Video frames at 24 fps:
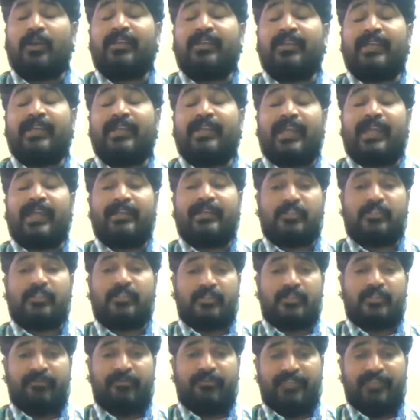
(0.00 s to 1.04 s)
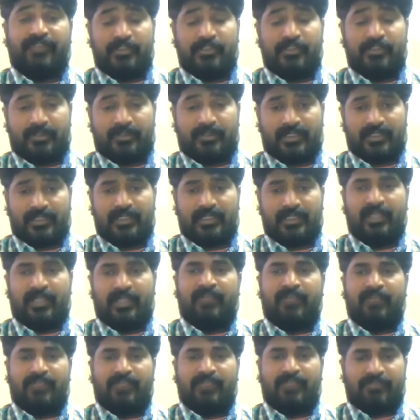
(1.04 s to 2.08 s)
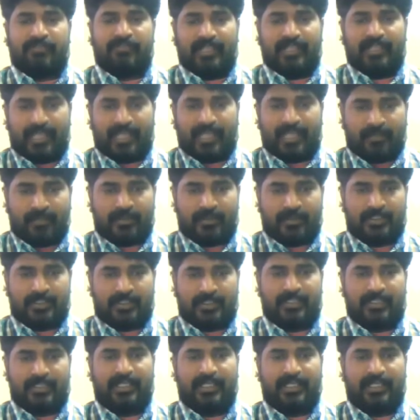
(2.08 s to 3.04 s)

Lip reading: characteristic features which will help us